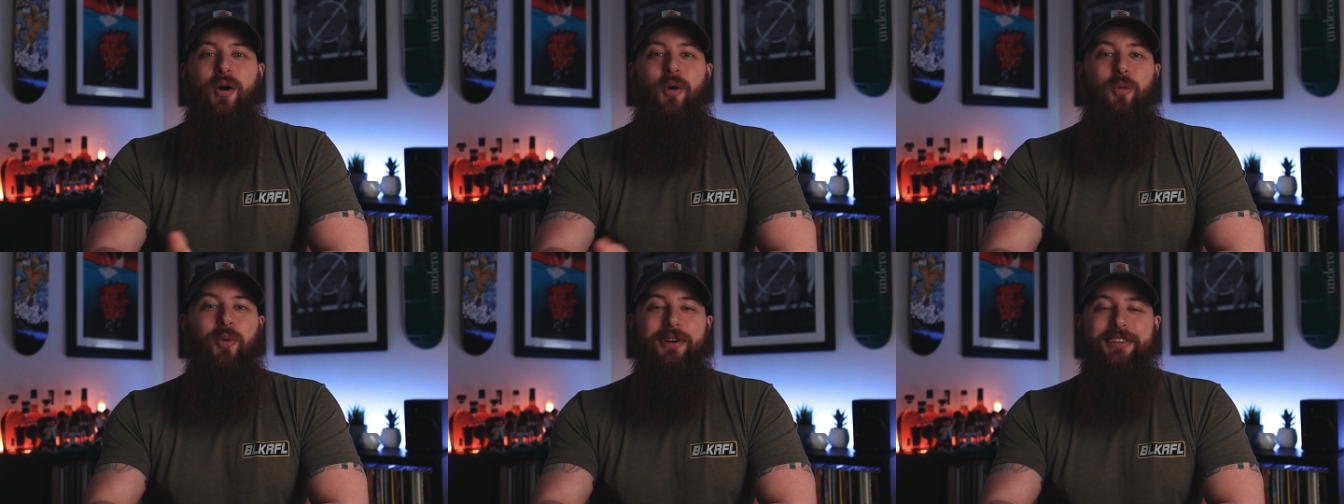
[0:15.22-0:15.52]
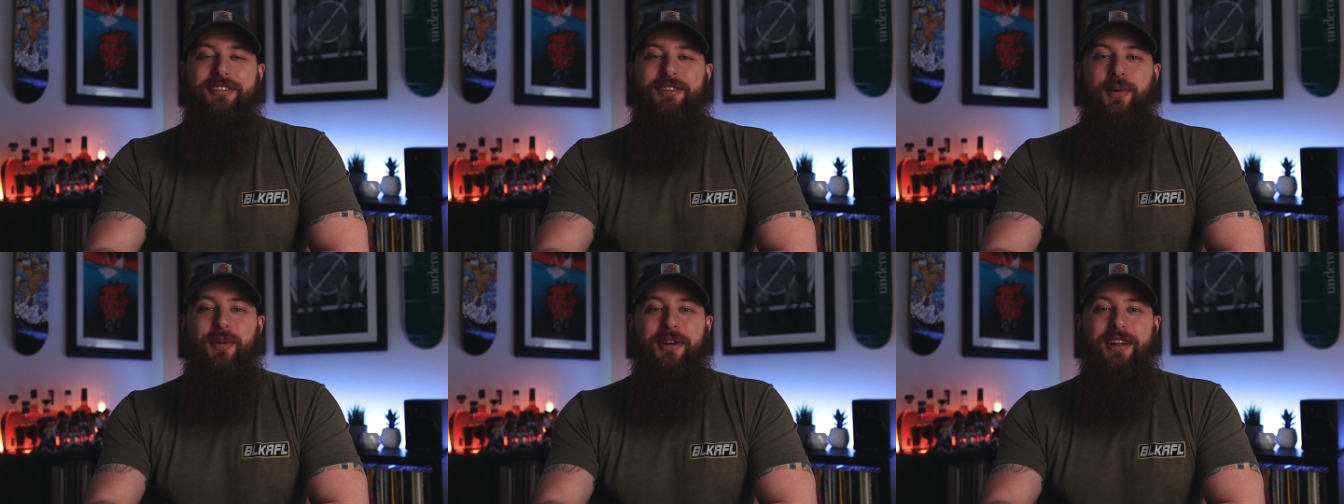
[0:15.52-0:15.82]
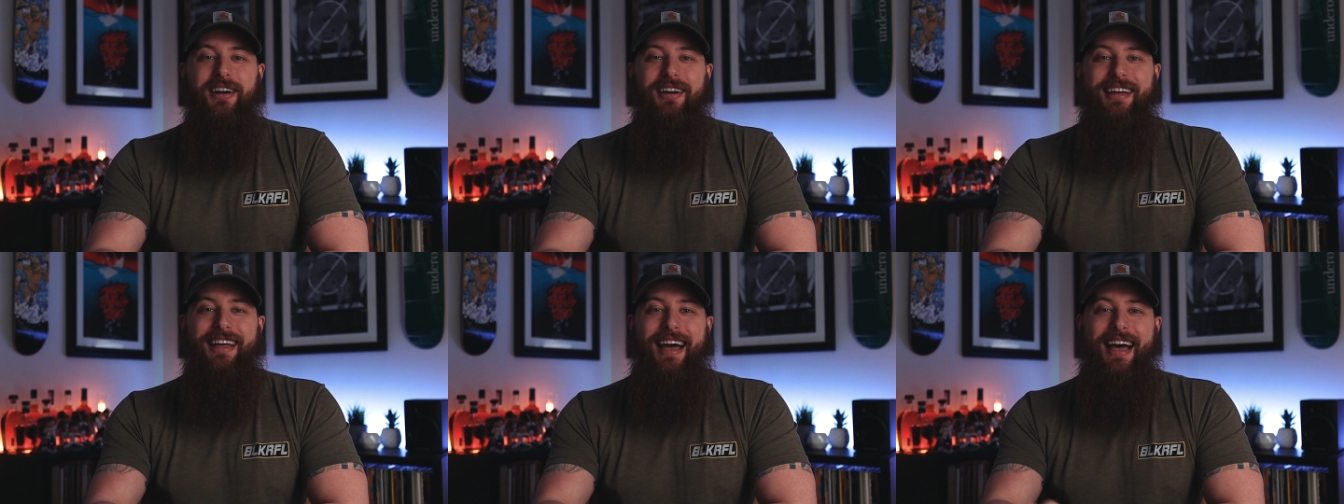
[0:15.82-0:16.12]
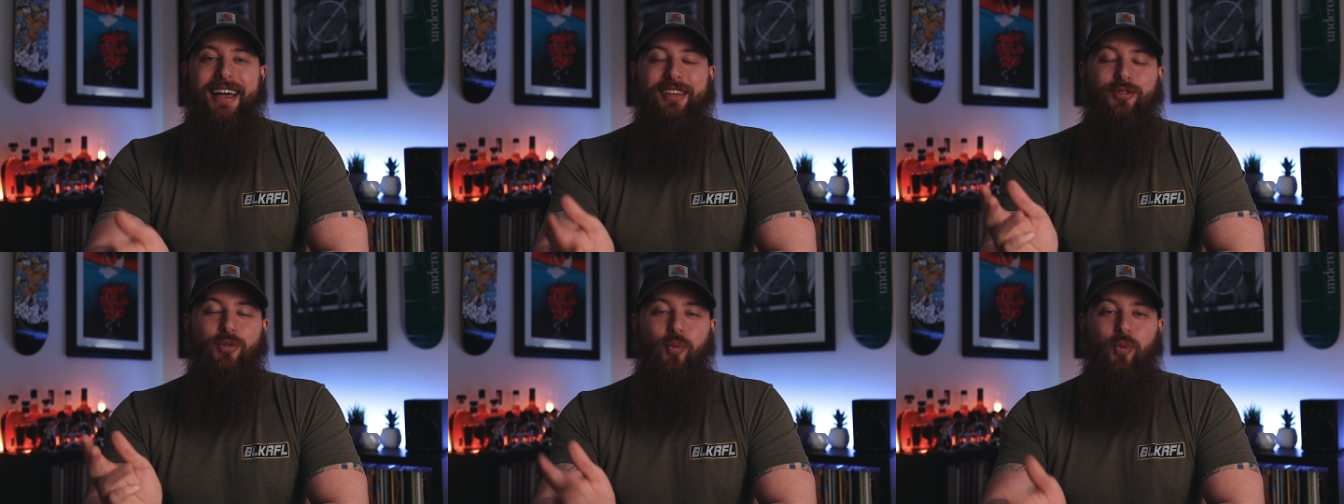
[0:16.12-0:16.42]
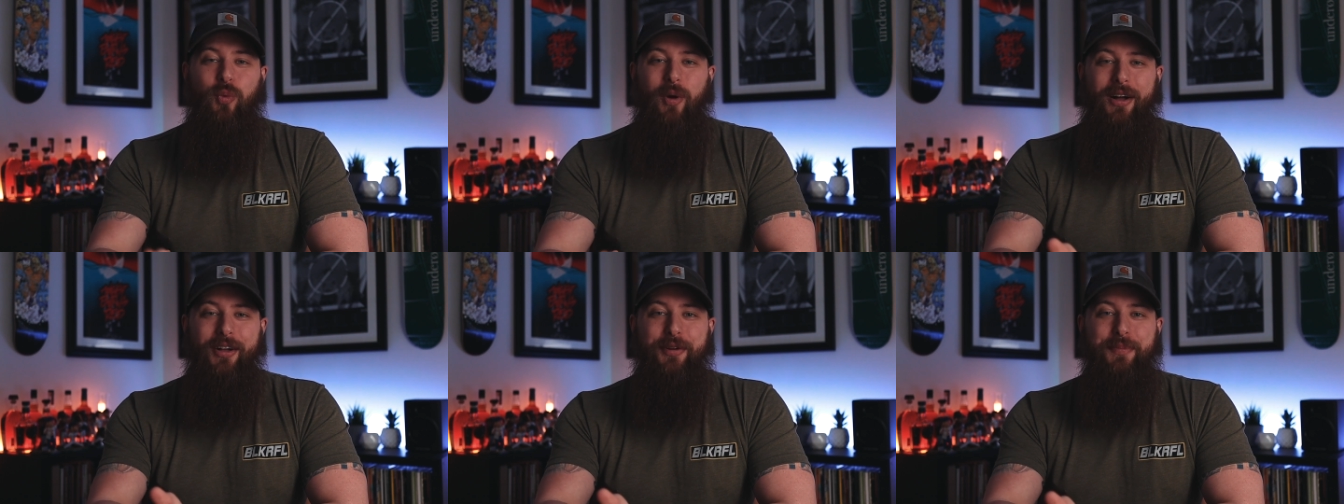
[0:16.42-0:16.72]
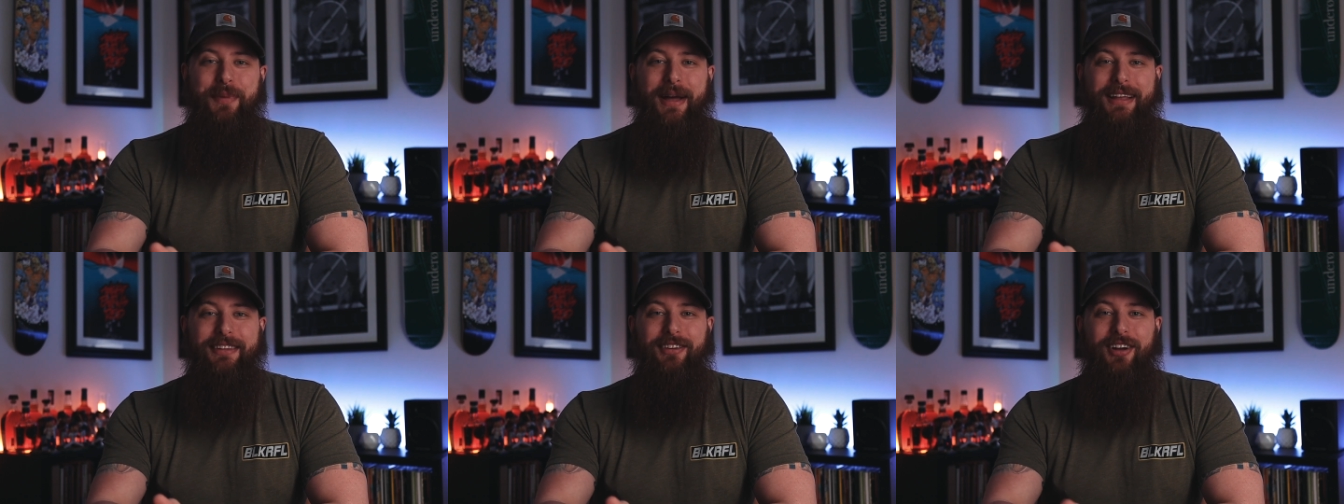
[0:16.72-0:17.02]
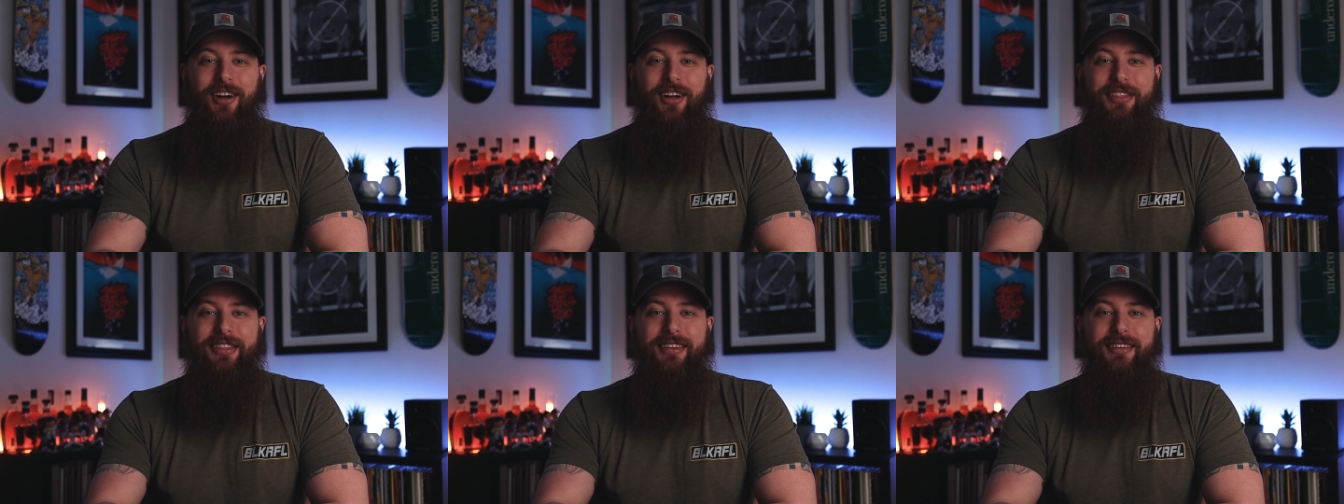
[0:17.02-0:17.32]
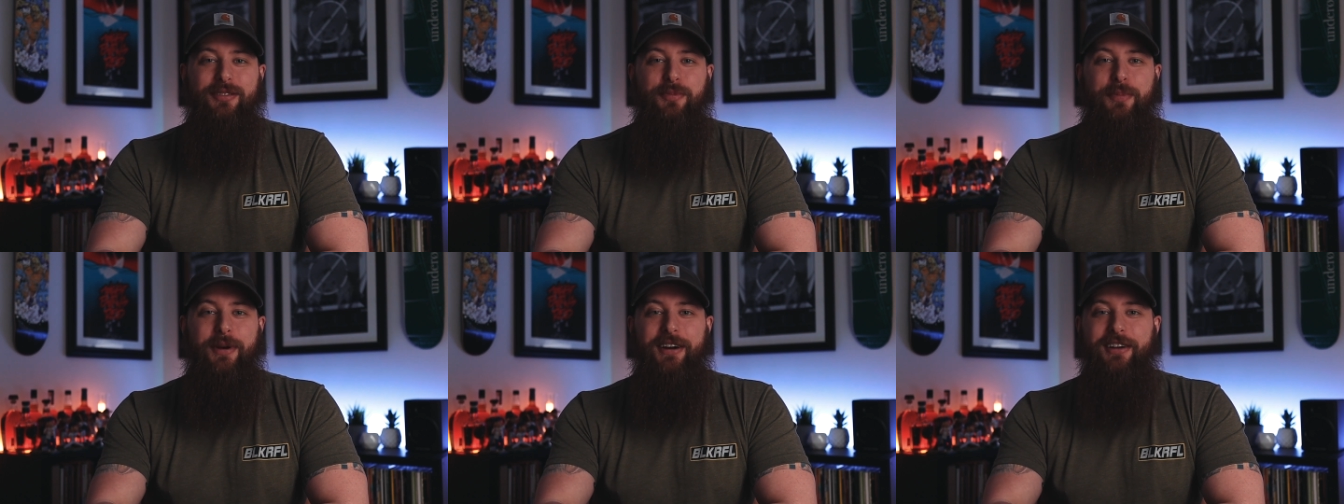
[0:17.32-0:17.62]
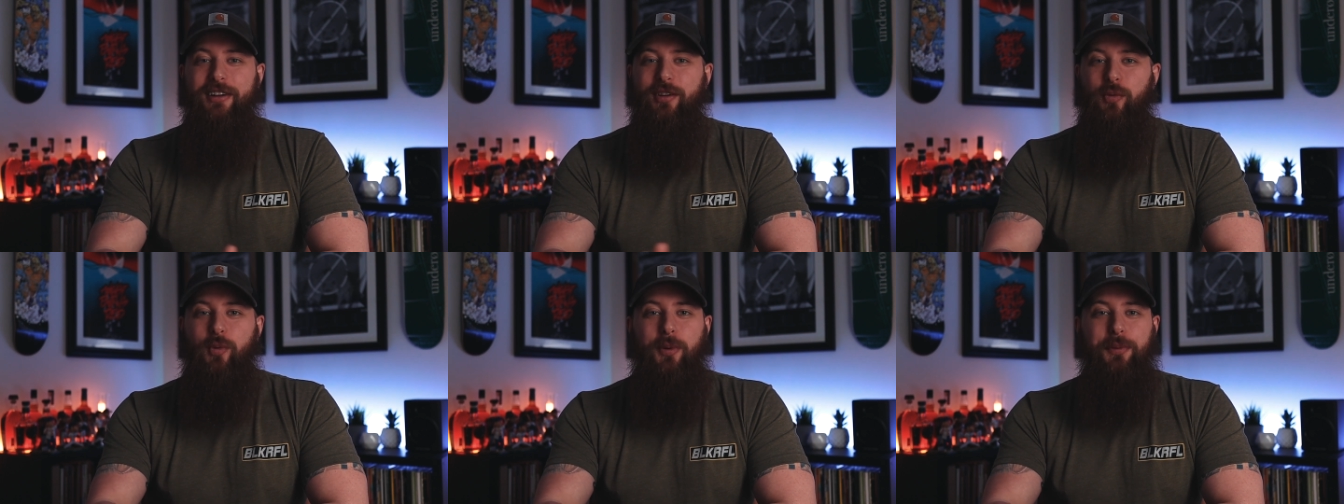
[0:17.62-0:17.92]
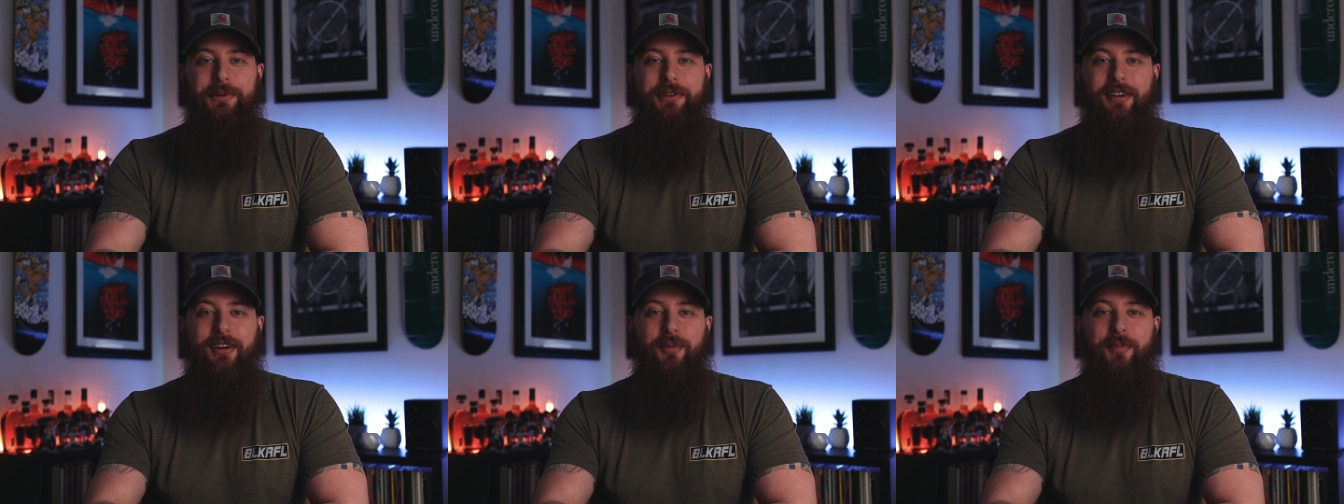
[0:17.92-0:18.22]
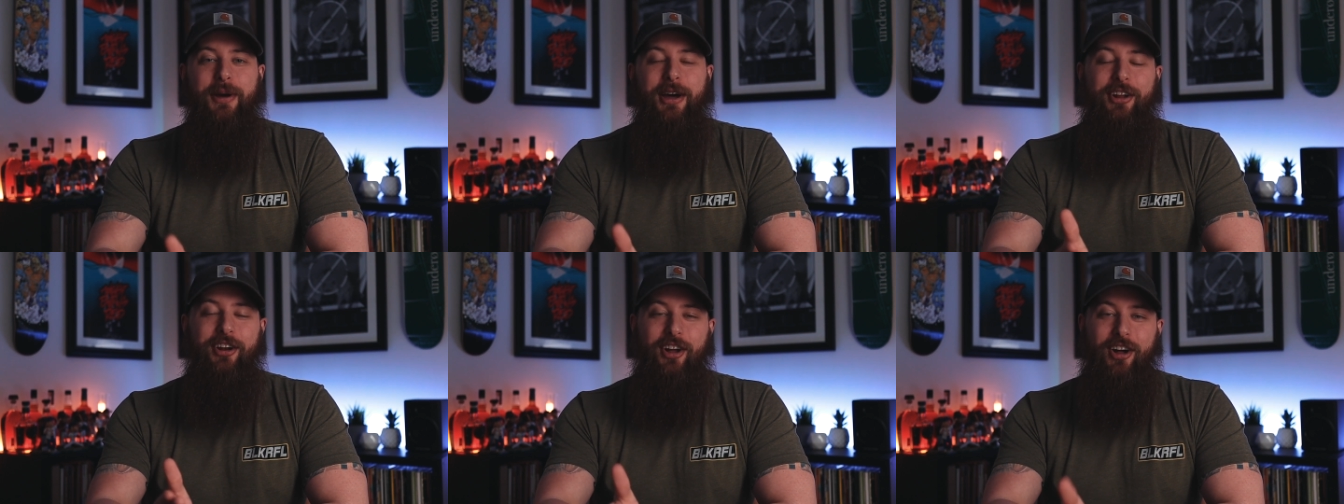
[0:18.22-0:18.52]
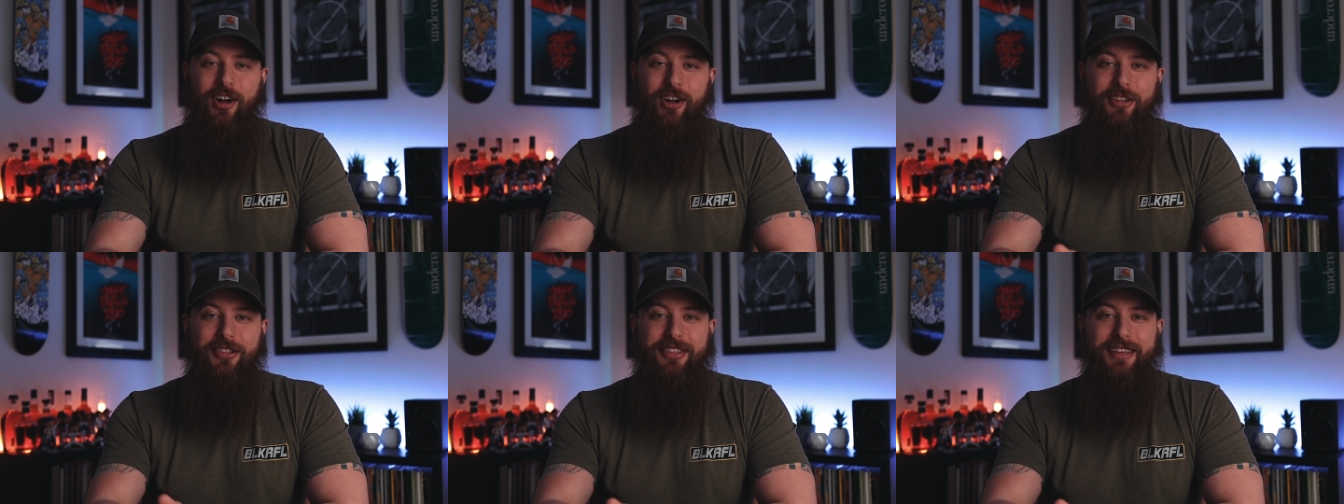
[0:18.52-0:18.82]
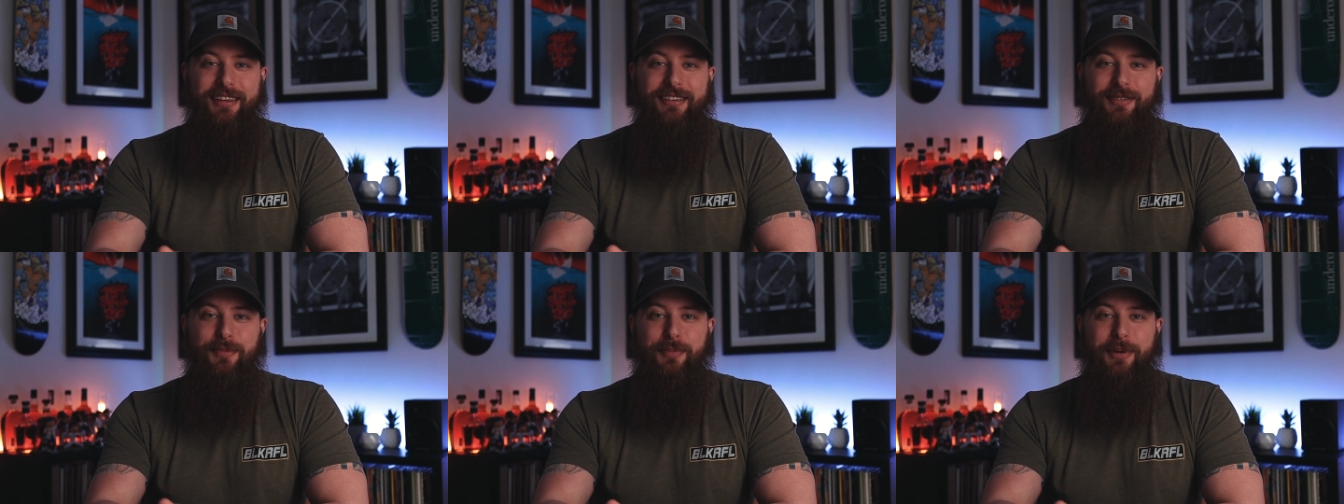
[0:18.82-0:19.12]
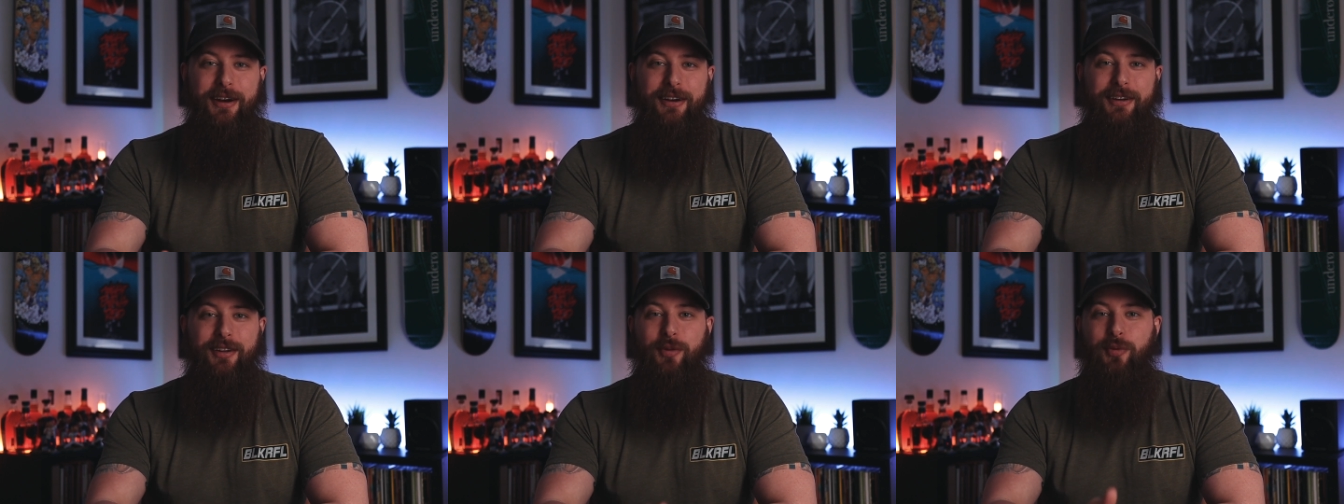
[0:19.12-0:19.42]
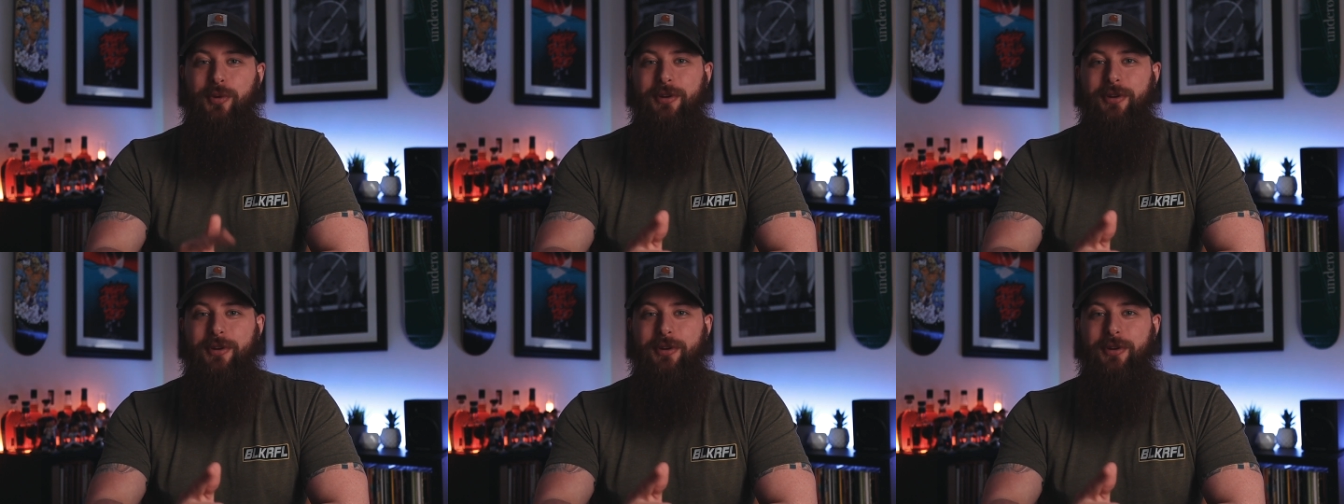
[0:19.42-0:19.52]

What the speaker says: What's going on, guys? Welcome back to All Things Bearded, where we talk about all things bearded.